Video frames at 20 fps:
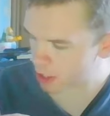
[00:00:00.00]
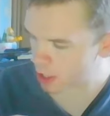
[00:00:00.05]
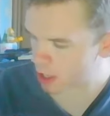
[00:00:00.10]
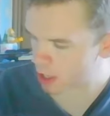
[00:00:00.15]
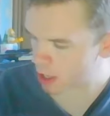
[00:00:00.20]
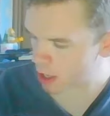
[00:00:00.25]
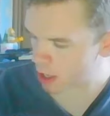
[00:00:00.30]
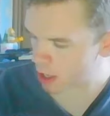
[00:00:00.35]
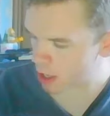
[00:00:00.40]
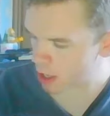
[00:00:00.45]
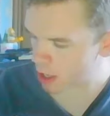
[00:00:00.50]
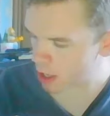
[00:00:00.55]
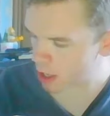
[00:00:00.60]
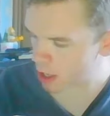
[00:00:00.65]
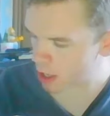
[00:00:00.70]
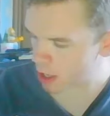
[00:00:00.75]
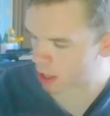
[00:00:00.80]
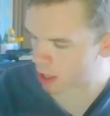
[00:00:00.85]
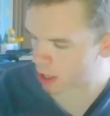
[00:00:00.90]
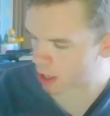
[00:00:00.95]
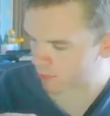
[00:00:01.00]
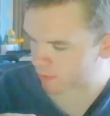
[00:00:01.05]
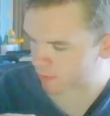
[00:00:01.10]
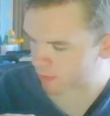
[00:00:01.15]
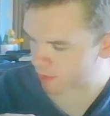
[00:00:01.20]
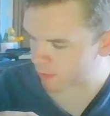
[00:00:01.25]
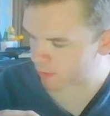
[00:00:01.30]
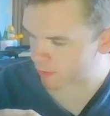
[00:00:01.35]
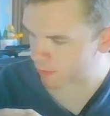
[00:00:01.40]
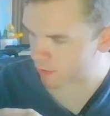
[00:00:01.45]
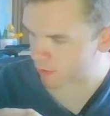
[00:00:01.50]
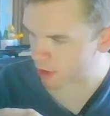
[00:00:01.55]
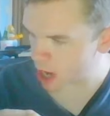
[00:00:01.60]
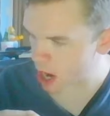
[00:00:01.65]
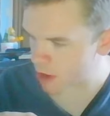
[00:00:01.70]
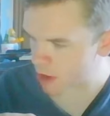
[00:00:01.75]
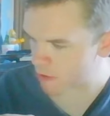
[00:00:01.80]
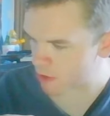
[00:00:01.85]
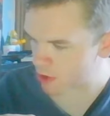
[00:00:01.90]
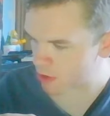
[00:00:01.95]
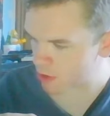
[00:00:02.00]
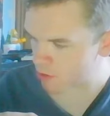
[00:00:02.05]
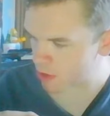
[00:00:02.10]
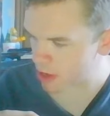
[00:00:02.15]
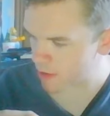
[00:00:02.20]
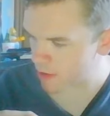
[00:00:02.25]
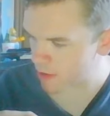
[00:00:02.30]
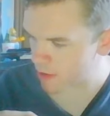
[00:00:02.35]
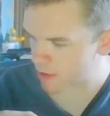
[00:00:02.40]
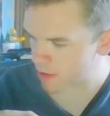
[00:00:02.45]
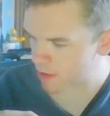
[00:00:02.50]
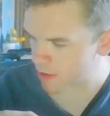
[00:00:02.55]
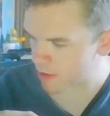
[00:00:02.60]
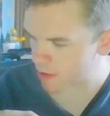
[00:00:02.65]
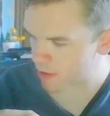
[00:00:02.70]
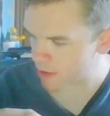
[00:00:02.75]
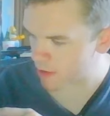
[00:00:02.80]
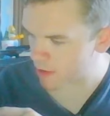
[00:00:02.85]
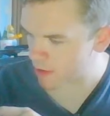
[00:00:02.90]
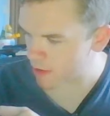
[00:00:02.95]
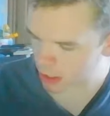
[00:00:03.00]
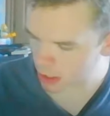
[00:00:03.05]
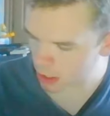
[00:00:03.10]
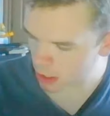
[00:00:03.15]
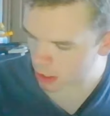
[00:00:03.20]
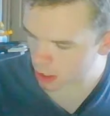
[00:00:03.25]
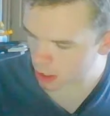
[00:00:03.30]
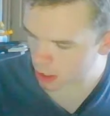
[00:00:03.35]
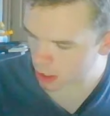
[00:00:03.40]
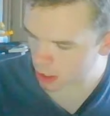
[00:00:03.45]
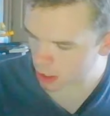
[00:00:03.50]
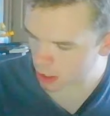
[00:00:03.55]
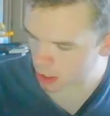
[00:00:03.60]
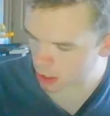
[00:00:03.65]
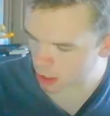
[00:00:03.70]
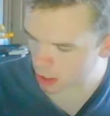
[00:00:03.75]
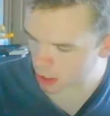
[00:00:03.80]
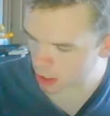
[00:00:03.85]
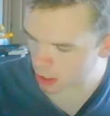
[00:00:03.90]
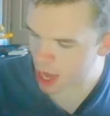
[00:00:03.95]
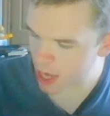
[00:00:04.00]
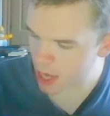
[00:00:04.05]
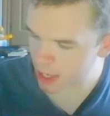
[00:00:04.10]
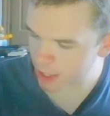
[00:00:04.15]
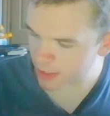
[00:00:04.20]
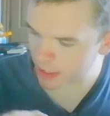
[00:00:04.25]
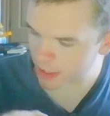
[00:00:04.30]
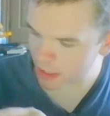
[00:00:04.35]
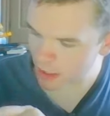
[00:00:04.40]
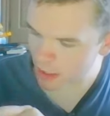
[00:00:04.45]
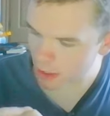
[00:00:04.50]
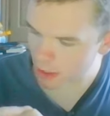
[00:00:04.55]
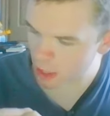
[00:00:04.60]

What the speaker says: It's on for 325 minutes, and it's in